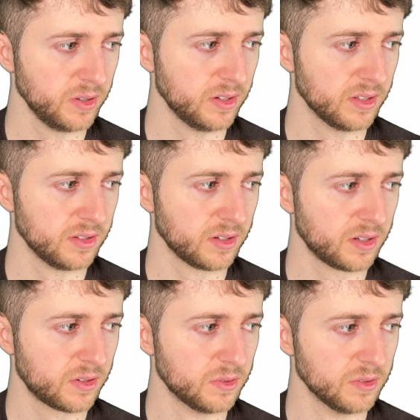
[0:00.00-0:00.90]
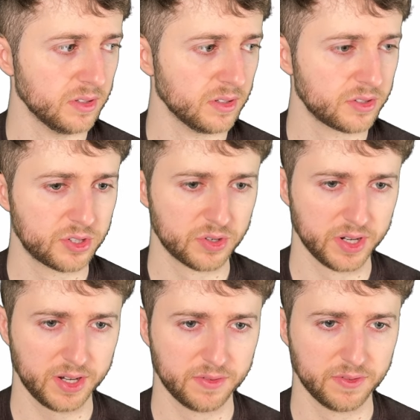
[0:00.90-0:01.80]
you another cool little
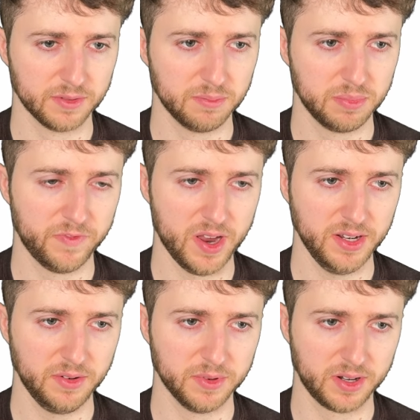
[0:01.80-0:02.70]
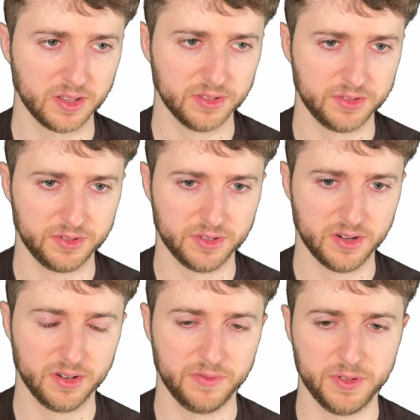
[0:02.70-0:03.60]
trick for finding where clusters
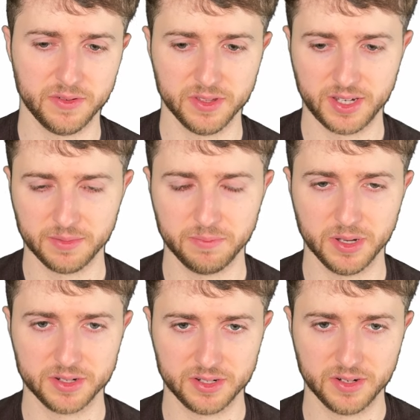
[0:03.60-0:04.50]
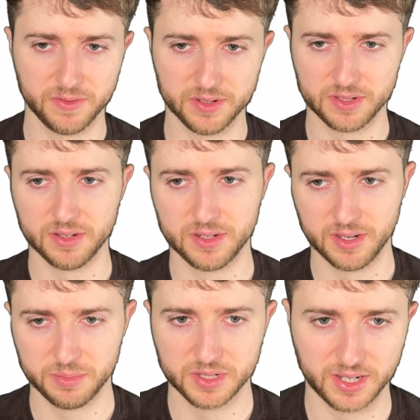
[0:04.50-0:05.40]
are. If you have like a bunch of different cell
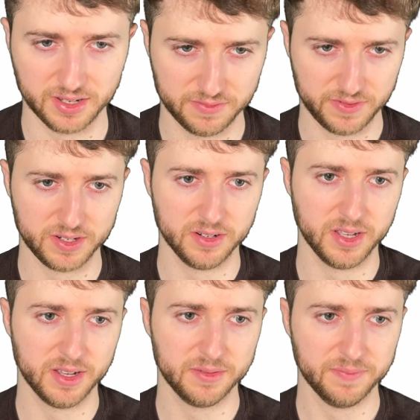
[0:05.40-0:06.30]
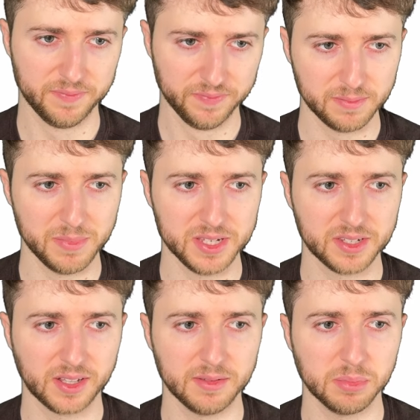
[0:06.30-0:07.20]
types, you can't figure it out.
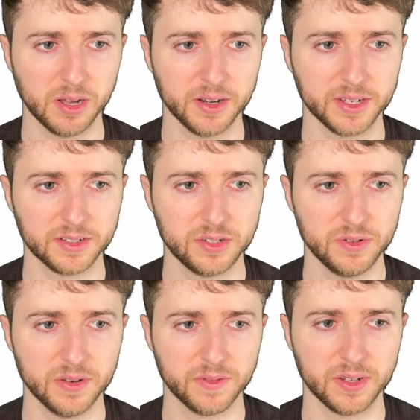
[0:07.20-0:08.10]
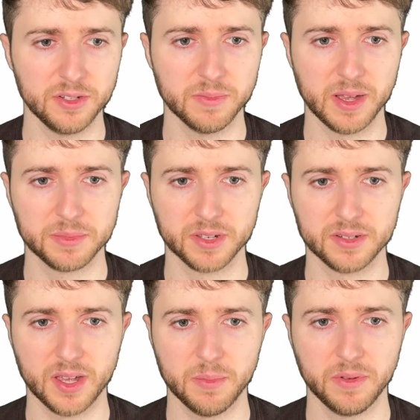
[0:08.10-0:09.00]
Basically plotting two different UMaps on
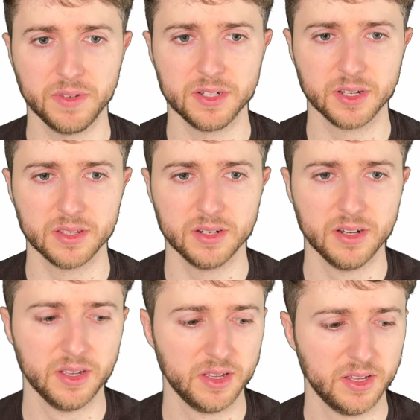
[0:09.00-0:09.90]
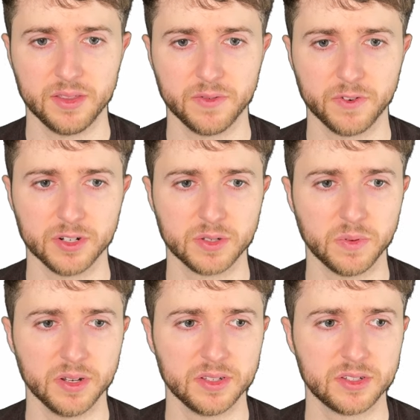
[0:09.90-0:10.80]
top of each other. The first
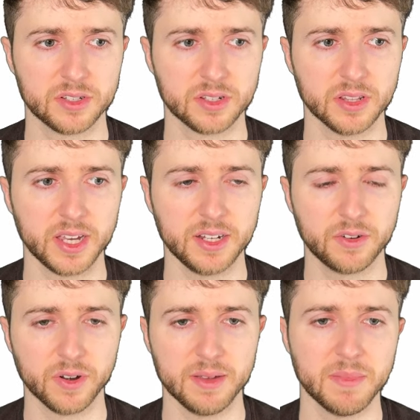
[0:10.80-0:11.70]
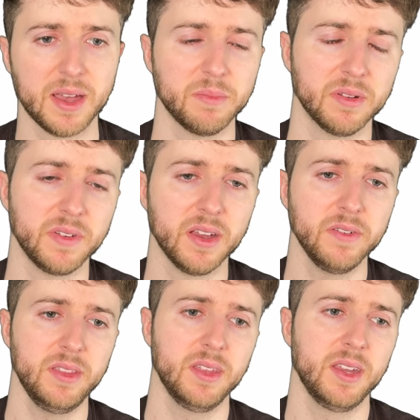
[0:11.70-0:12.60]
one is just a light gray map of
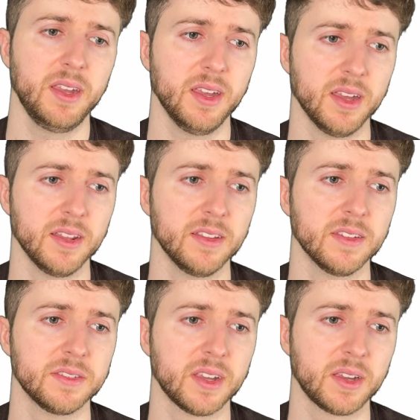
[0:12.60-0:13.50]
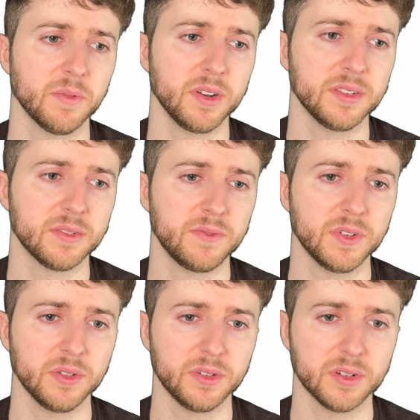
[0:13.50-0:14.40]
everything, and then the second one is
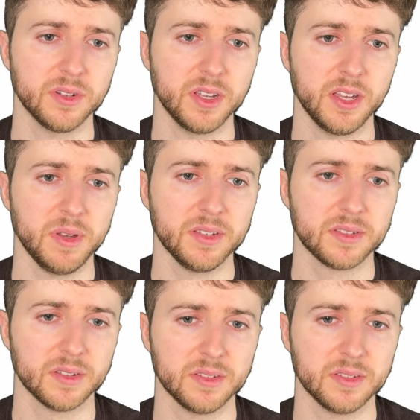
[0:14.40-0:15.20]
filtered based on